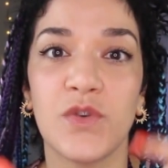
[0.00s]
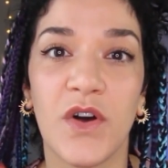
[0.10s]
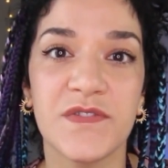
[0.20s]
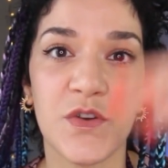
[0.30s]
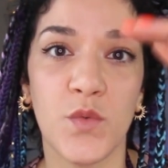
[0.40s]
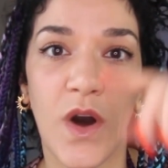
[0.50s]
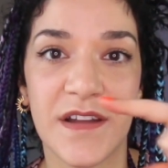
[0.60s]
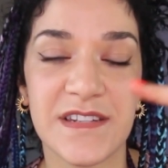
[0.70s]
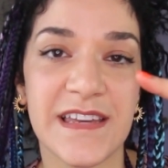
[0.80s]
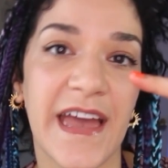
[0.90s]
you also
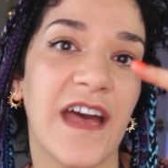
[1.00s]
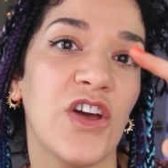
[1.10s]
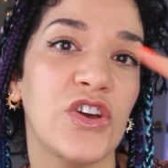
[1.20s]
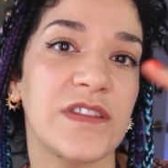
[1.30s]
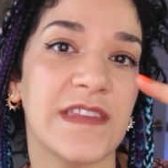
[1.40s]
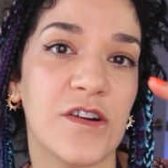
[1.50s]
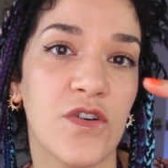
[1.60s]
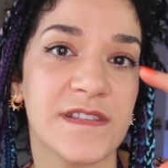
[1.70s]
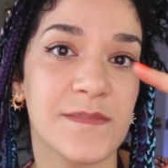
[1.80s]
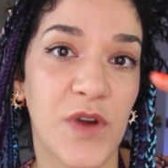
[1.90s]
want to get a good
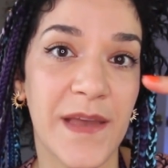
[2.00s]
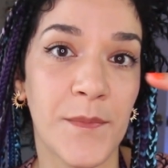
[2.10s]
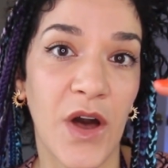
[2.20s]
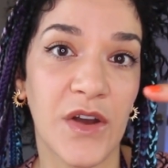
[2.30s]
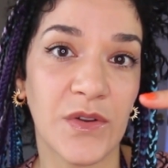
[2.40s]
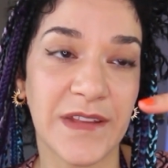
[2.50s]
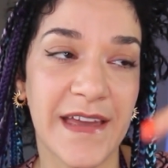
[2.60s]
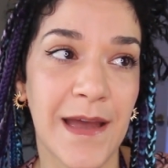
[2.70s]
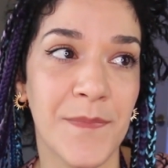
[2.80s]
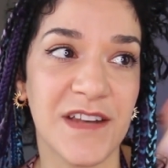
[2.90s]
little spray bottle, like
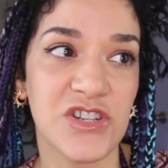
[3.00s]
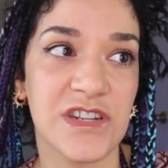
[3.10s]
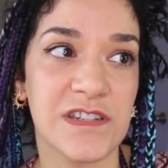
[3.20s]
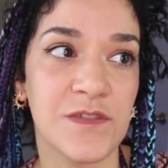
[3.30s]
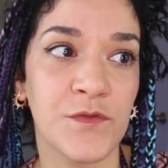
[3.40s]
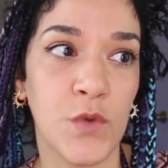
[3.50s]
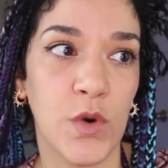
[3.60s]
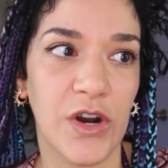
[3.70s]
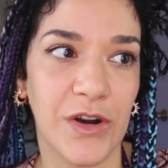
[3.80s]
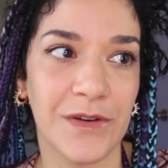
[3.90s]
I mentioned,
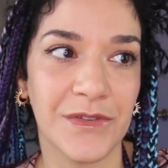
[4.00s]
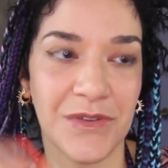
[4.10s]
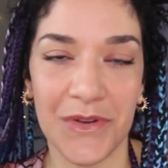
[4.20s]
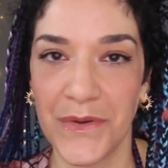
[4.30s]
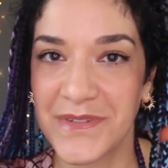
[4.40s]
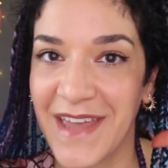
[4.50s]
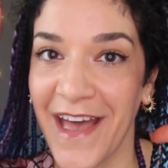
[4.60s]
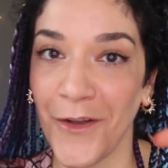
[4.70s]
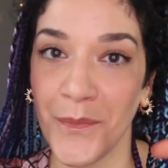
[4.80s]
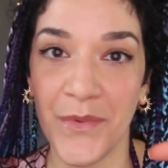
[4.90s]
for, to
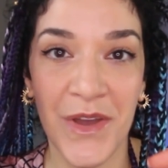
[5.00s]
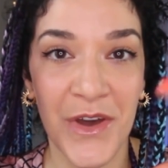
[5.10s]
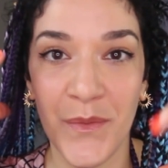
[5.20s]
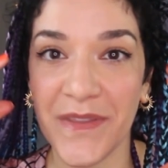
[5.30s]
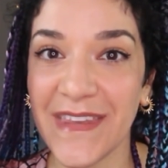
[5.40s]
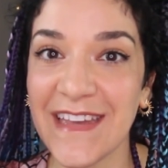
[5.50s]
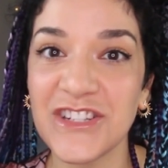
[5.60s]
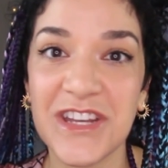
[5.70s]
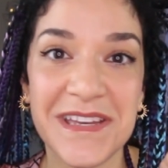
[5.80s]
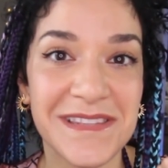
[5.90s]
help with the
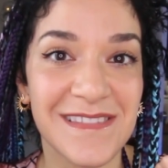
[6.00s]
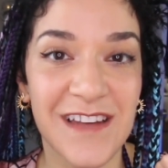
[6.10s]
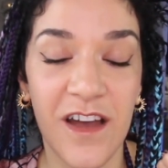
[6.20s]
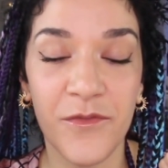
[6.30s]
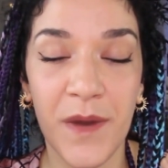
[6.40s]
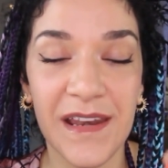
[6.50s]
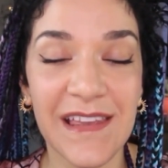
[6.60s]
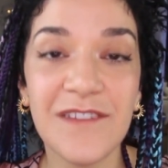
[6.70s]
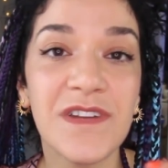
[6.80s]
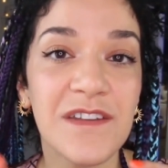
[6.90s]
itching and stuff. But
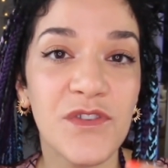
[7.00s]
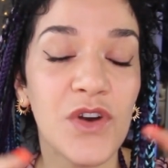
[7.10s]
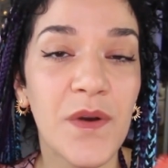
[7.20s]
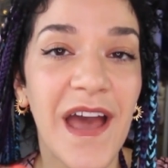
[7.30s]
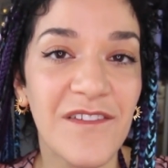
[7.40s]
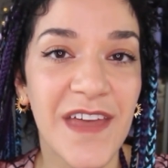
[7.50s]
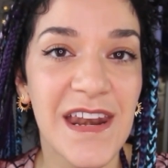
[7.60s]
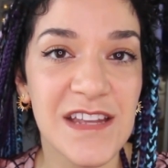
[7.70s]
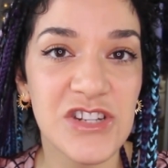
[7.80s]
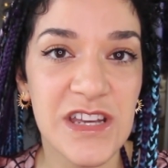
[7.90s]
even if you don't have that
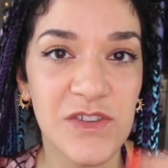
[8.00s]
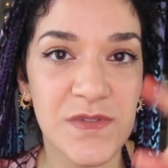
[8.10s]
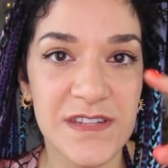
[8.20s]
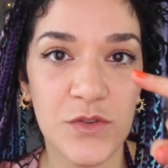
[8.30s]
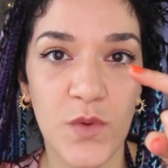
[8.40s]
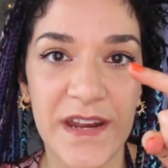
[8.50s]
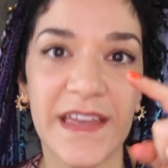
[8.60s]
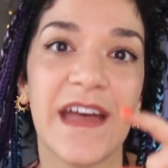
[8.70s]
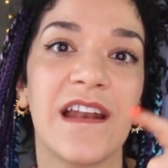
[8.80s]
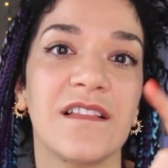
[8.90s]
itching, you still want to
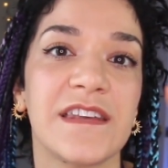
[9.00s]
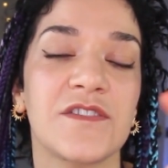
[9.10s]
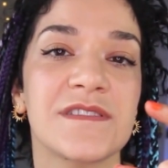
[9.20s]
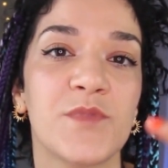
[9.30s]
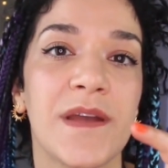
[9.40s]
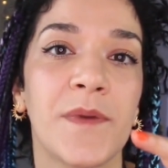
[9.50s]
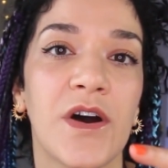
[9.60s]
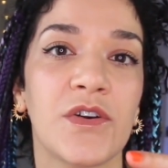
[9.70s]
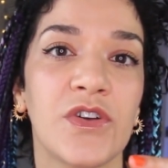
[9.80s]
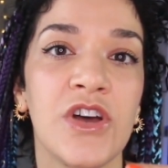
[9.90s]
get a little spray
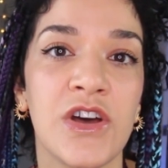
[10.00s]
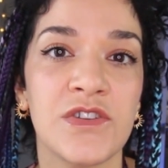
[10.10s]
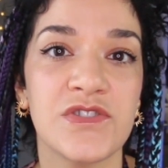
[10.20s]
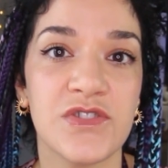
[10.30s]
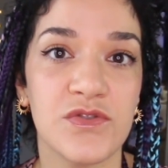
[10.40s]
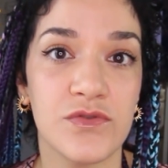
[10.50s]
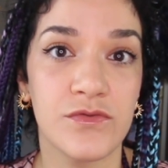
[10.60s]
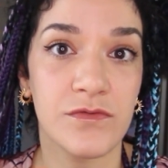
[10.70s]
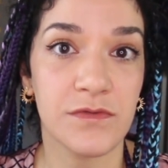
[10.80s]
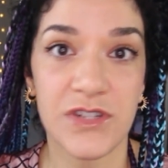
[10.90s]
bottle
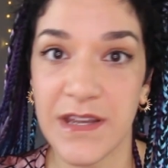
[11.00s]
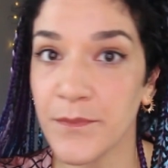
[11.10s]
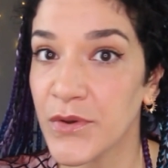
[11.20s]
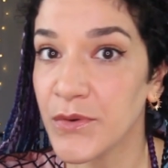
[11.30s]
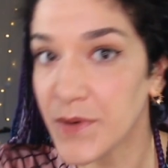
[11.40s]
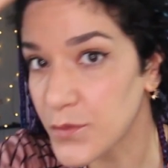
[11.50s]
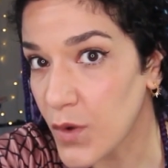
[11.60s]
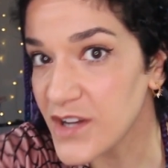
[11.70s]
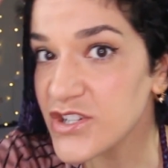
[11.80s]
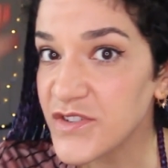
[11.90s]
to shampoo and
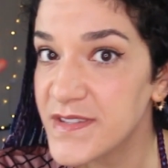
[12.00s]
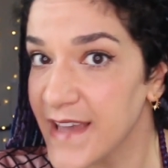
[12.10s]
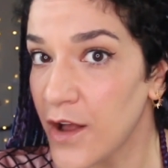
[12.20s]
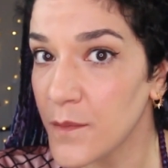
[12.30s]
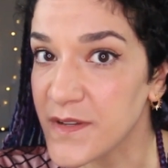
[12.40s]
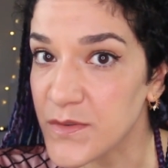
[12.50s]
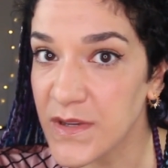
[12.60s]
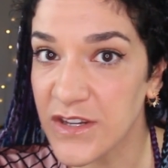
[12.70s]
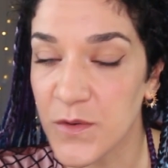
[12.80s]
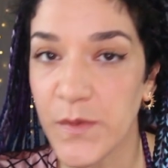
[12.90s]
wash your scalp between your